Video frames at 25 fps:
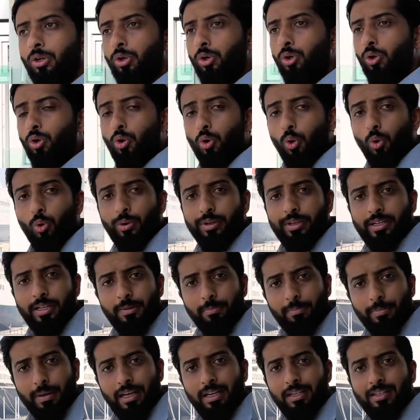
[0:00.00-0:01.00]
golden
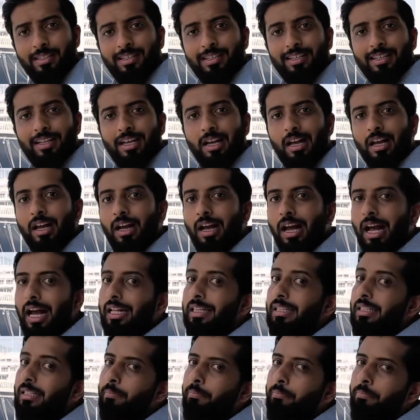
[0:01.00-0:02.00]
belt and
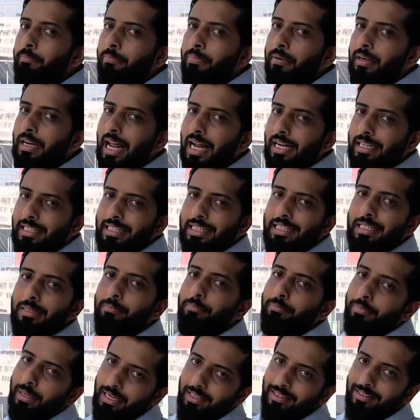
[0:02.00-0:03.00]
the platinum
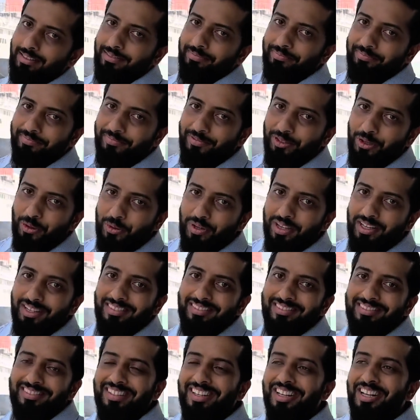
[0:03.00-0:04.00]
belt. Okay,
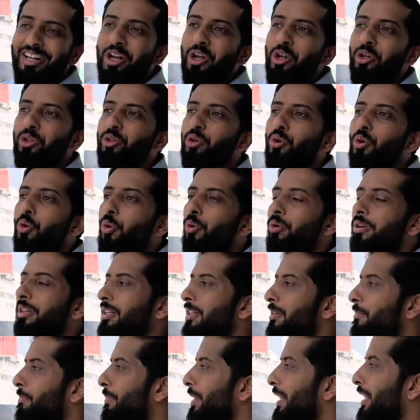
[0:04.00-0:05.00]
the
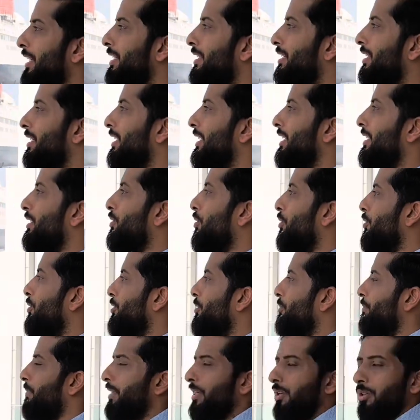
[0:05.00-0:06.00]
golden belt is going to
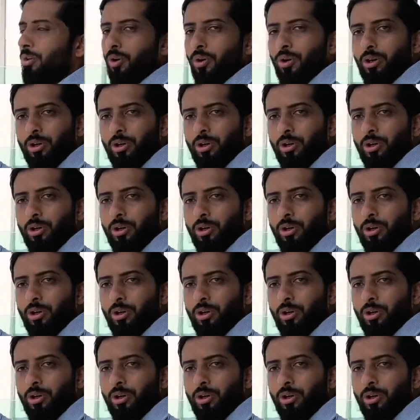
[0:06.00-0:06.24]
be your